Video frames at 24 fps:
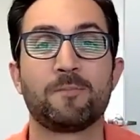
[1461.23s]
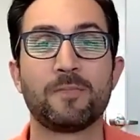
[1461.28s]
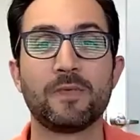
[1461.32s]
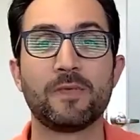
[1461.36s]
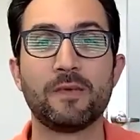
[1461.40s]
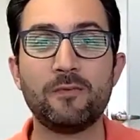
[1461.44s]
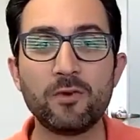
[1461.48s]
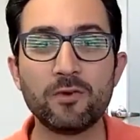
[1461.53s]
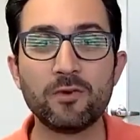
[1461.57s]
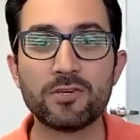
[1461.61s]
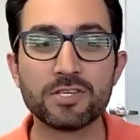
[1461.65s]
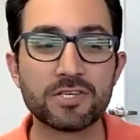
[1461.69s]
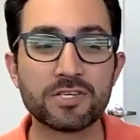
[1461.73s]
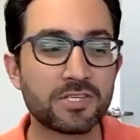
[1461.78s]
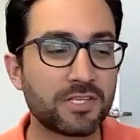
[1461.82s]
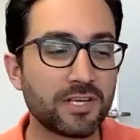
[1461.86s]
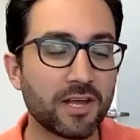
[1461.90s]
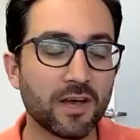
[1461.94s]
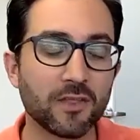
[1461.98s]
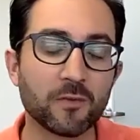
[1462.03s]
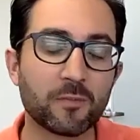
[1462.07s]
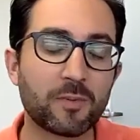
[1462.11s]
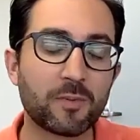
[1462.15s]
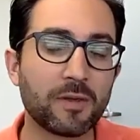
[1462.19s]
if you can just
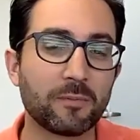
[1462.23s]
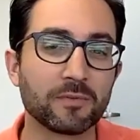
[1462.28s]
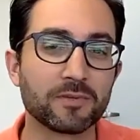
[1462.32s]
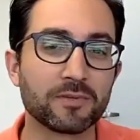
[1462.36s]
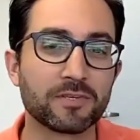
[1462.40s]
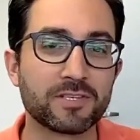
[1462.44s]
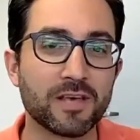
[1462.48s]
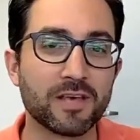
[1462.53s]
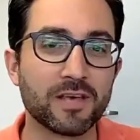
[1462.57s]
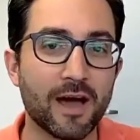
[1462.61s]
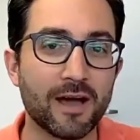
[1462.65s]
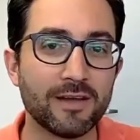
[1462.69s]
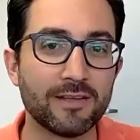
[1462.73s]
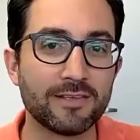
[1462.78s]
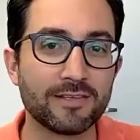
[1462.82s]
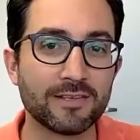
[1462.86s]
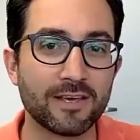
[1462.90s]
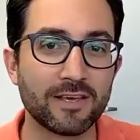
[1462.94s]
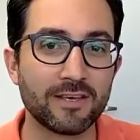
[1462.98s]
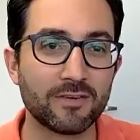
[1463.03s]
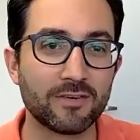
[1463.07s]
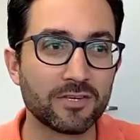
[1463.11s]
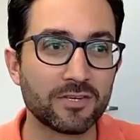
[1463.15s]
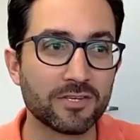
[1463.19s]
see other people's sides
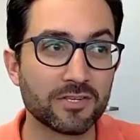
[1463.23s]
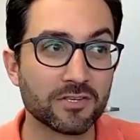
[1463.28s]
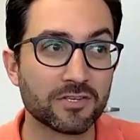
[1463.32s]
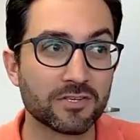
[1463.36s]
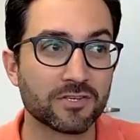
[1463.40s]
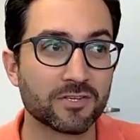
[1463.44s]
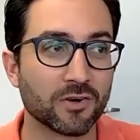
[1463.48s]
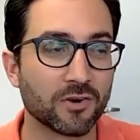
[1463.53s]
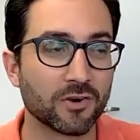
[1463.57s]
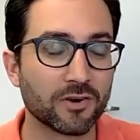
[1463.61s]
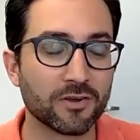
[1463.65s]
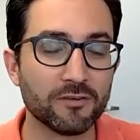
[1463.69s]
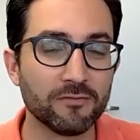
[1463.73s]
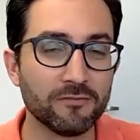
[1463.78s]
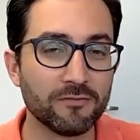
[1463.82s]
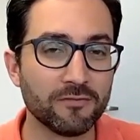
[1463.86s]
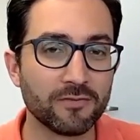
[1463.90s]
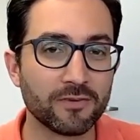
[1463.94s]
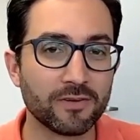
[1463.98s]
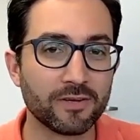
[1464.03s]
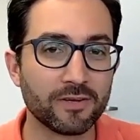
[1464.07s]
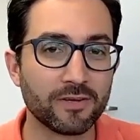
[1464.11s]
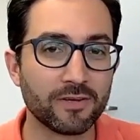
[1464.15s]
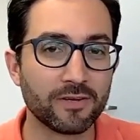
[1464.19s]
and you're just yeah. assertive
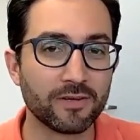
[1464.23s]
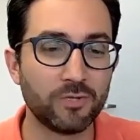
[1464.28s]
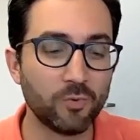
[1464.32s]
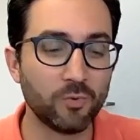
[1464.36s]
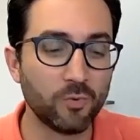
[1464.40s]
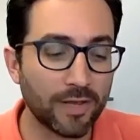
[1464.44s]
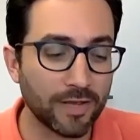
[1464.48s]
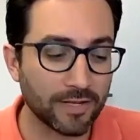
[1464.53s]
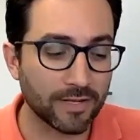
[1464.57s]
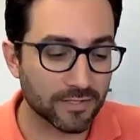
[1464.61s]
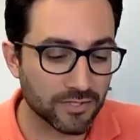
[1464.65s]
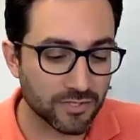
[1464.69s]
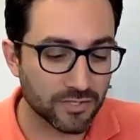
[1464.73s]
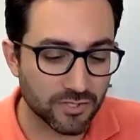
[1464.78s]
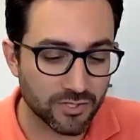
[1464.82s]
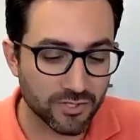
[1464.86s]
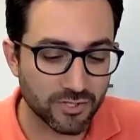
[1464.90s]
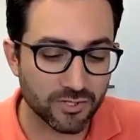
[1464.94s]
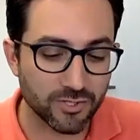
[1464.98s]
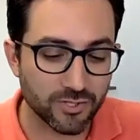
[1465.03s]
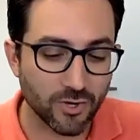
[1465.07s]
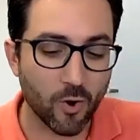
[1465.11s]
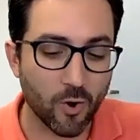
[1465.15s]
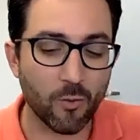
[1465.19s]
you will get yeah.
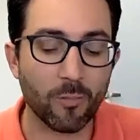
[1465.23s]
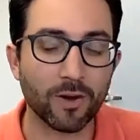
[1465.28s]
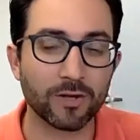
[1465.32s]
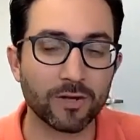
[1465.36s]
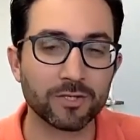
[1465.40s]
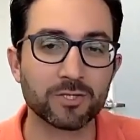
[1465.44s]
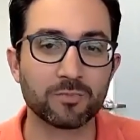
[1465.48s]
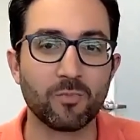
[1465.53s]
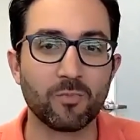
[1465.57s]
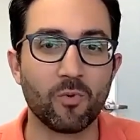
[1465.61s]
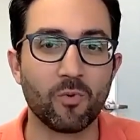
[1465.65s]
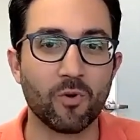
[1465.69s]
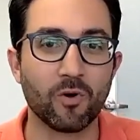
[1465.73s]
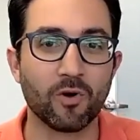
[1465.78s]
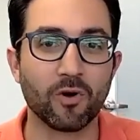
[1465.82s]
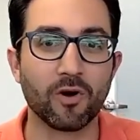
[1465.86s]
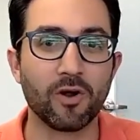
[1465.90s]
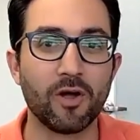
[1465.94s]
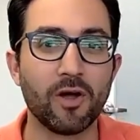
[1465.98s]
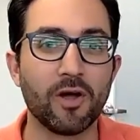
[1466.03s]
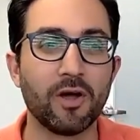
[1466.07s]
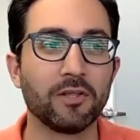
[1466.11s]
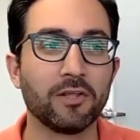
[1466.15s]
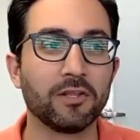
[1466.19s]
so much
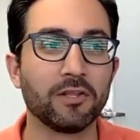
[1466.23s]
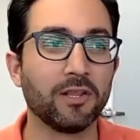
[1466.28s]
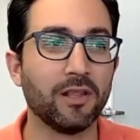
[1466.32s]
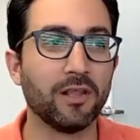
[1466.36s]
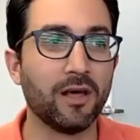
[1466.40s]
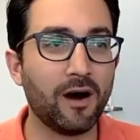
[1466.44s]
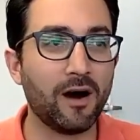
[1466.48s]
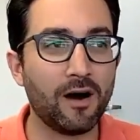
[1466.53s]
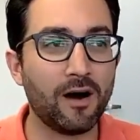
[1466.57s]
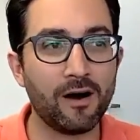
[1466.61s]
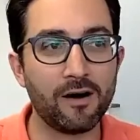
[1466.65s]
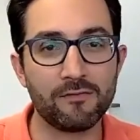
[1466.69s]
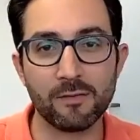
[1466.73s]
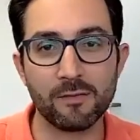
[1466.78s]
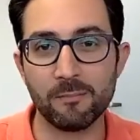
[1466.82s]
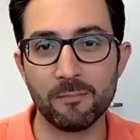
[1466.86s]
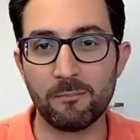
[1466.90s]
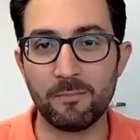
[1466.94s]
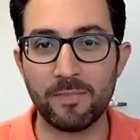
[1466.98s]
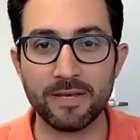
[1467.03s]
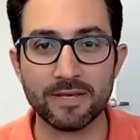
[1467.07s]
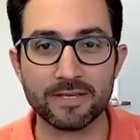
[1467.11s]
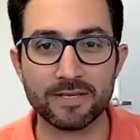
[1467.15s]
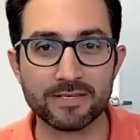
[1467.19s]
more love
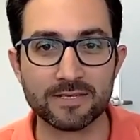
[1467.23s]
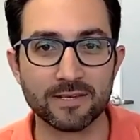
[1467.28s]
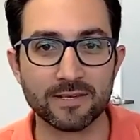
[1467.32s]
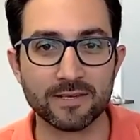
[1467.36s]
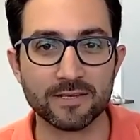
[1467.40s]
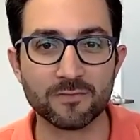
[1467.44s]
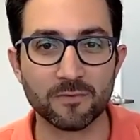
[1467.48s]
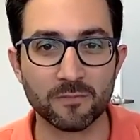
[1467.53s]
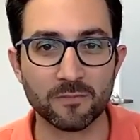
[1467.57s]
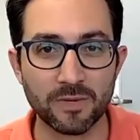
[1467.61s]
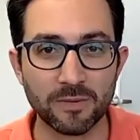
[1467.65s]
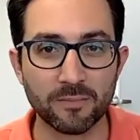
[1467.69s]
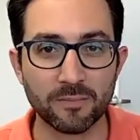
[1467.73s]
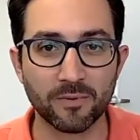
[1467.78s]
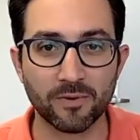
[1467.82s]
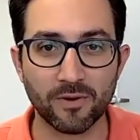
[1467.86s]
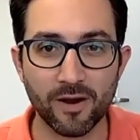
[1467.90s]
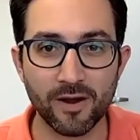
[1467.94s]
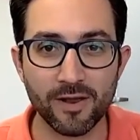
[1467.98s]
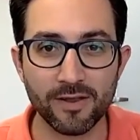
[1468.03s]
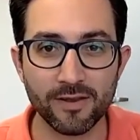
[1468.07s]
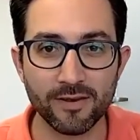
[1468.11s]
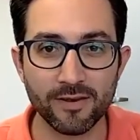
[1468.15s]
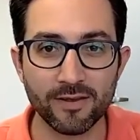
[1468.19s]
and business from people
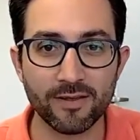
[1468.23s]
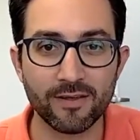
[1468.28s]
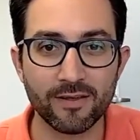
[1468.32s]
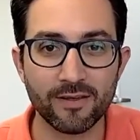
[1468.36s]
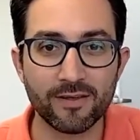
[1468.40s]
right